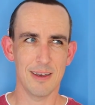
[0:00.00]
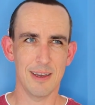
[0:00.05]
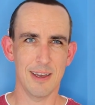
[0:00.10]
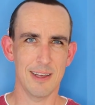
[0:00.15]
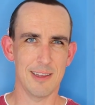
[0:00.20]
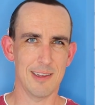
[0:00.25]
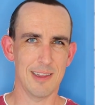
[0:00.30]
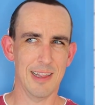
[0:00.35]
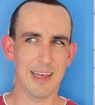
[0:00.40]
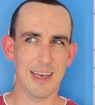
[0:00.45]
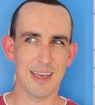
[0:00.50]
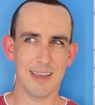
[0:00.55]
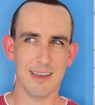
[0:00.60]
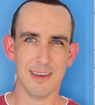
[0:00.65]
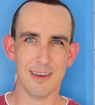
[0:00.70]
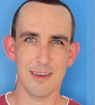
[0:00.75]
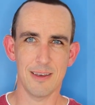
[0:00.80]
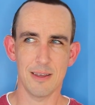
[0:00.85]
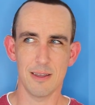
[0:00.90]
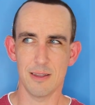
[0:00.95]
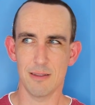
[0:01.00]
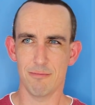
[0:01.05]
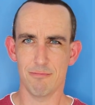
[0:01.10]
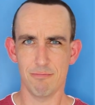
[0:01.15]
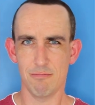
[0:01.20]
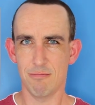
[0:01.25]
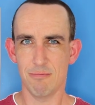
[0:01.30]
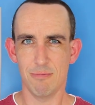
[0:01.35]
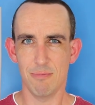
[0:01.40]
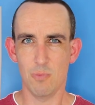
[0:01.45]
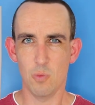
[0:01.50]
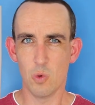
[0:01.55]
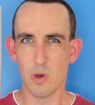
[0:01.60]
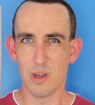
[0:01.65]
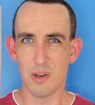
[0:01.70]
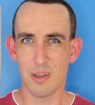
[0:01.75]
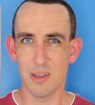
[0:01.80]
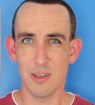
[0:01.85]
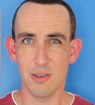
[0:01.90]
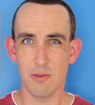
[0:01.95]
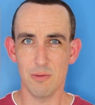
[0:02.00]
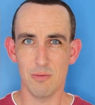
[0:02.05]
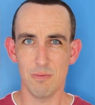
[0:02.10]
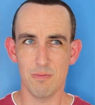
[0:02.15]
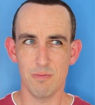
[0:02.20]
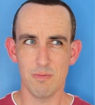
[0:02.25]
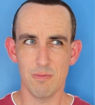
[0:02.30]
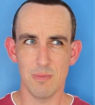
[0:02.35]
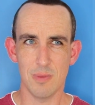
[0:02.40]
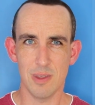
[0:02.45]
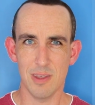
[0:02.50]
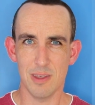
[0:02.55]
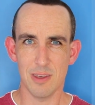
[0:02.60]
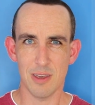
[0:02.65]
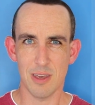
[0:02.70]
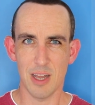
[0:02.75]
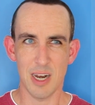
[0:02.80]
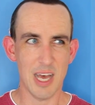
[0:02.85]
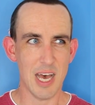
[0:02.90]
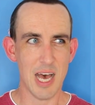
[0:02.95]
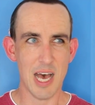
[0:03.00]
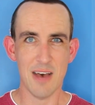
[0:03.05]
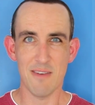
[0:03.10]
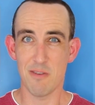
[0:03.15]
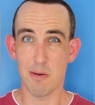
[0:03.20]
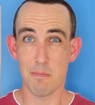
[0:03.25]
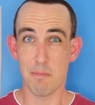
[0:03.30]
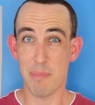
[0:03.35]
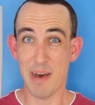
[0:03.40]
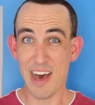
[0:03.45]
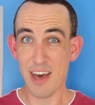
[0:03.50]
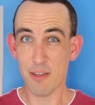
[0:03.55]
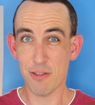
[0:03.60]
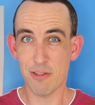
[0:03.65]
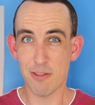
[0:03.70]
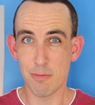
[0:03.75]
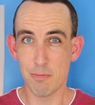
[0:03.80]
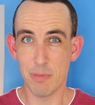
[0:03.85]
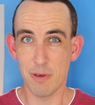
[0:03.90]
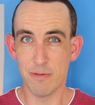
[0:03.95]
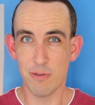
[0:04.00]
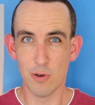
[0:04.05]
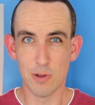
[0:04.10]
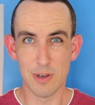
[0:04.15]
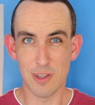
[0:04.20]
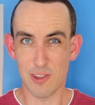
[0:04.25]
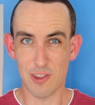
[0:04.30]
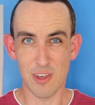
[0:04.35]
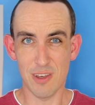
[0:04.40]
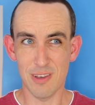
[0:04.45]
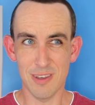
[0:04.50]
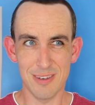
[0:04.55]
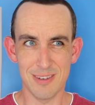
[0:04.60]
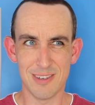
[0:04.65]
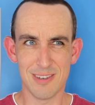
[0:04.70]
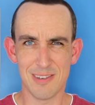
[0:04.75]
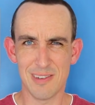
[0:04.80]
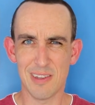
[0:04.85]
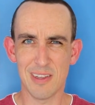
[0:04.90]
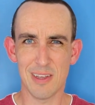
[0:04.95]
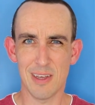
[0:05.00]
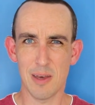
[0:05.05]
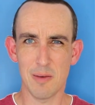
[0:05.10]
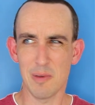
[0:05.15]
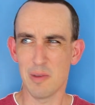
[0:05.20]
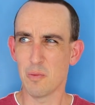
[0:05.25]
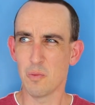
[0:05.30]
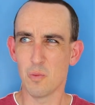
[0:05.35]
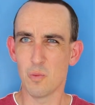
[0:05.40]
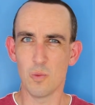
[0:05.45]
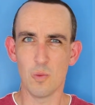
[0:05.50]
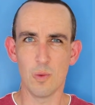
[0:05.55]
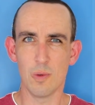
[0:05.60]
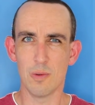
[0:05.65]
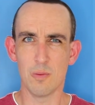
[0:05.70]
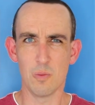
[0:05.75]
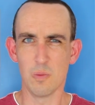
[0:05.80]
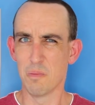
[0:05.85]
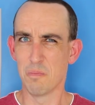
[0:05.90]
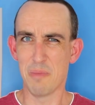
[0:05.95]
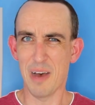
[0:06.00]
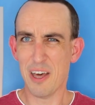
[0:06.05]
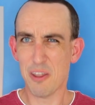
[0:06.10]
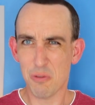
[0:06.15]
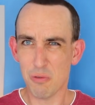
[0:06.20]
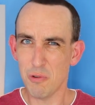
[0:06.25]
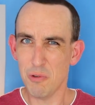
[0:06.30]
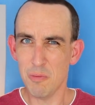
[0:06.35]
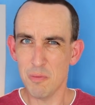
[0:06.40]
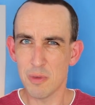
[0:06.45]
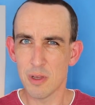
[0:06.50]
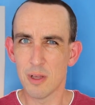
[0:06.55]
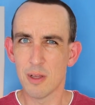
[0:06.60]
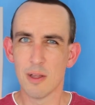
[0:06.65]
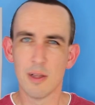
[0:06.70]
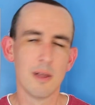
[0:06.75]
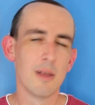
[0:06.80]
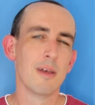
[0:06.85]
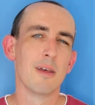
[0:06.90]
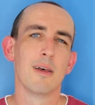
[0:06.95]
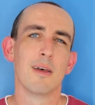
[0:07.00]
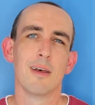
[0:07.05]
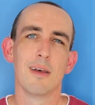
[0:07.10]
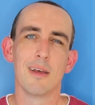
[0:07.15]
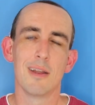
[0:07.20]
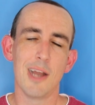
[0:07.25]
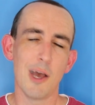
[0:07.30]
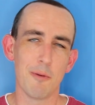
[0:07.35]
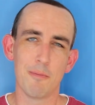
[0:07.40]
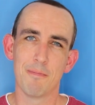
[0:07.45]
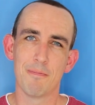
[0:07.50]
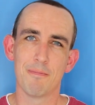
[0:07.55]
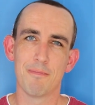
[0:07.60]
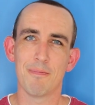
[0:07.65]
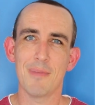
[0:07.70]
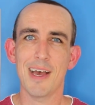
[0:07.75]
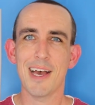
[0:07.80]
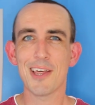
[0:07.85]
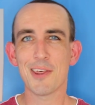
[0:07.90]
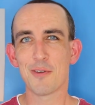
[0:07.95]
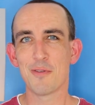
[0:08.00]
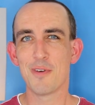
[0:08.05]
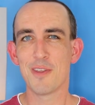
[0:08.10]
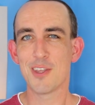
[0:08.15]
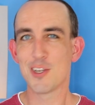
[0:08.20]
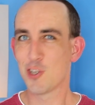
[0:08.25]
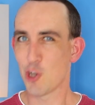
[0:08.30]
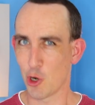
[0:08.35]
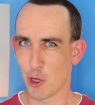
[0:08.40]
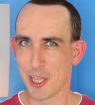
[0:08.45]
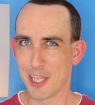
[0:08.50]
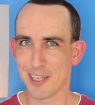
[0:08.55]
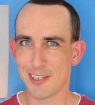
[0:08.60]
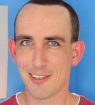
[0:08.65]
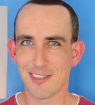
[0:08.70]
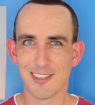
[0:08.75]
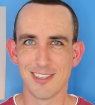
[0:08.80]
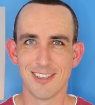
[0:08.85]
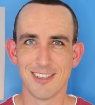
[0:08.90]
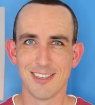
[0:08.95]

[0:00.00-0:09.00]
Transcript: it's like, what, are you gonna have a bath before dessert? Bathroom? No, ask for the toilet.